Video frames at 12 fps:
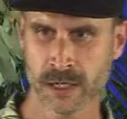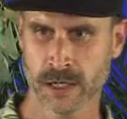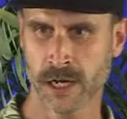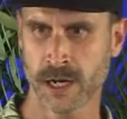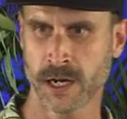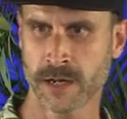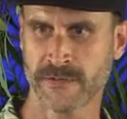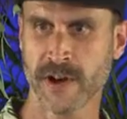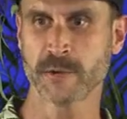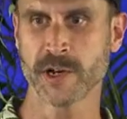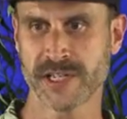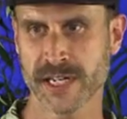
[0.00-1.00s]
on
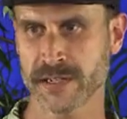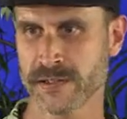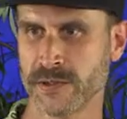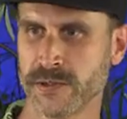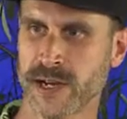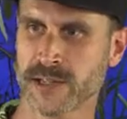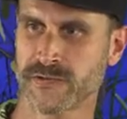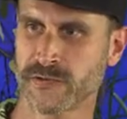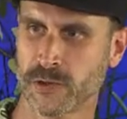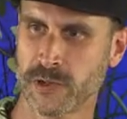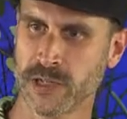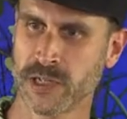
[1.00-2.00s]
February 6th of
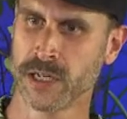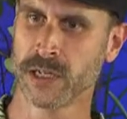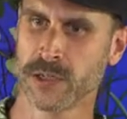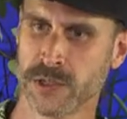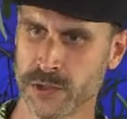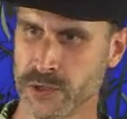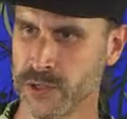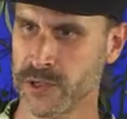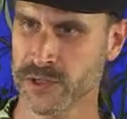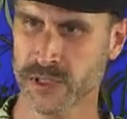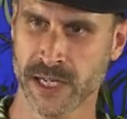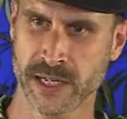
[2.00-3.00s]
2004. So two
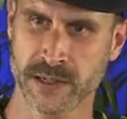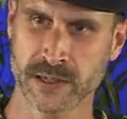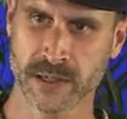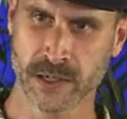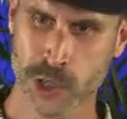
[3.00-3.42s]
years later.